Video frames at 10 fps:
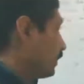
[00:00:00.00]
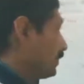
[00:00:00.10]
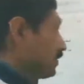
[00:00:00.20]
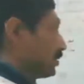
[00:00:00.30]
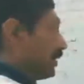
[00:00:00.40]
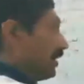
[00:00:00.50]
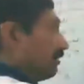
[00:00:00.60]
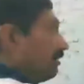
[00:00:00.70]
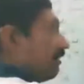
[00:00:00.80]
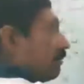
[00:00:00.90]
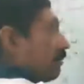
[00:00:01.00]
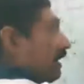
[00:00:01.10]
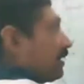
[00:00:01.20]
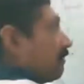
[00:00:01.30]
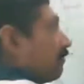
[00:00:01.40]
So here we will apply
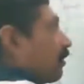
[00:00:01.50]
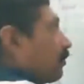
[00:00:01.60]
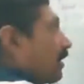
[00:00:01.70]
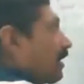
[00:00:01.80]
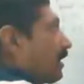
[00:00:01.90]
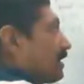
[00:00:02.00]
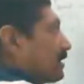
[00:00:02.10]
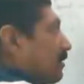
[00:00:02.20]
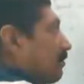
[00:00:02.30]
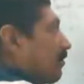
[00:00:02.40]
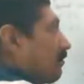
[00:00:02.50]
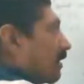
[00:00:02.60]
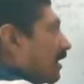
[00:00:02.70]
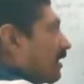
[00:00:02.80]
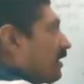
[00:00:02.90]
the formula, sum of
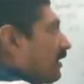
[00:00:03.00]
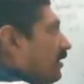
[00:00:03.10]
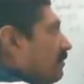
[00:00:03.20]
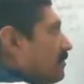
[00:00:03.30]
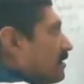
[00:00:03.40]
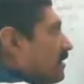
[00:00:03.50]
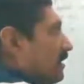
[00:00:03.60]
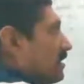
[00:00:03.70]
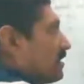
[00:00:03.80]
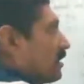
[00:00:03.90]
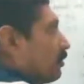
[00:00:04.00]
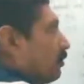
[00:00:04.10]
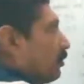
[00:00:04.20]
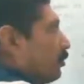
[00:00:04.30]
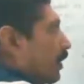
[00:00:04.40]
n terms is equal
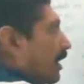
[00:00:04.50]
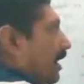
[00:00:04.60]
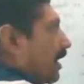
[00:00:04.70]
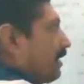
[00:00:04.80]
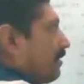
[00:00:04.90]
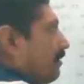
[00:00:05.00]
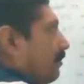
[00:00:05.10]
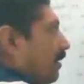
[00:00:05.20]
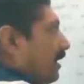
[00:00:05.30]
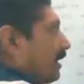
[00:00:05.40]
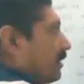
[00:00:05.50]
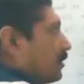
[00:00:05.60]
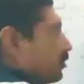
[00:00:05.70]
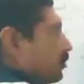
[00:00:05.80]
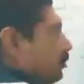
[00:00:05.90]
to n by
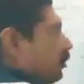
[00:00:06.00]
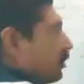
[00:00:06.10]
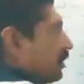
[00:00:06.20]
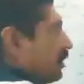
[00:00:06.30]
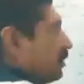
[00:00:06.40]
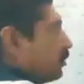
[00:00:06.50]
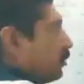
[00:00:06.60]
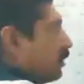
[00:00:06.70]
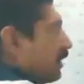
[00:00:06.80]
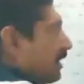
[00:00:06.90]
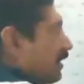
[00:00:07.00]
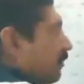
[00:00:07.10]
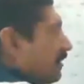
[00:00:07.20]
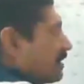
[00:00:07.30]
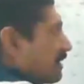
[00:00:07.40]
2 into a
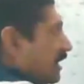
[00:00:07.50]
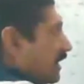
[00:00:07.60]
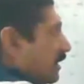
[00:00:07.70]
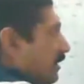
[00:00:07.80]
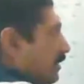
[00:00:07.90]
plus l,